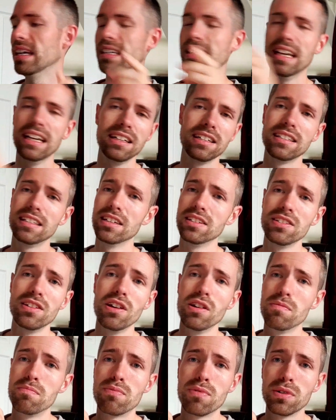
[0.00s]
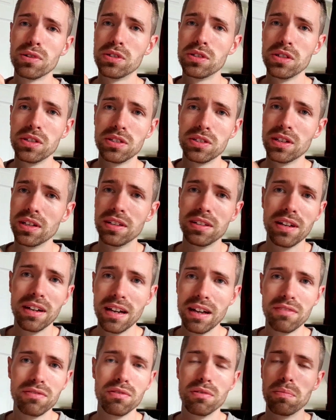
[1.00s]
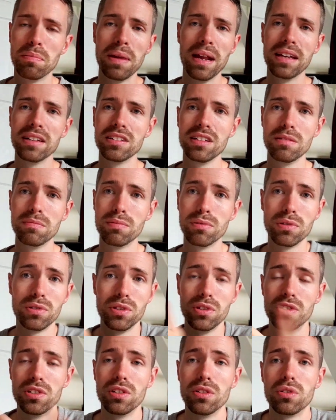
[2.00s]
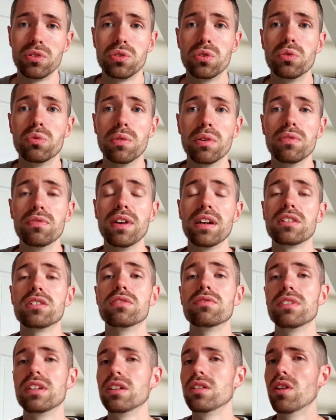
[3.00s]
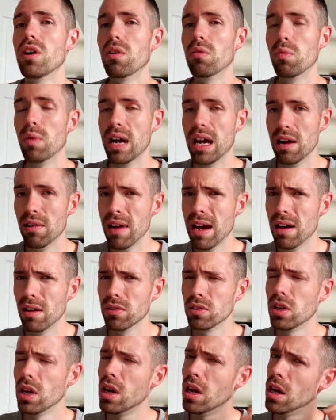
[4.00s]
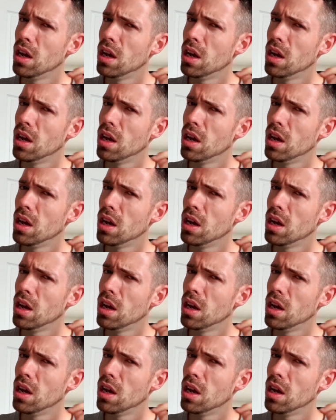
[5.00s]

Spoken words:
Yes, there's no brushes, so you don't have to replace any brushes, so the tool will effectively not wear out,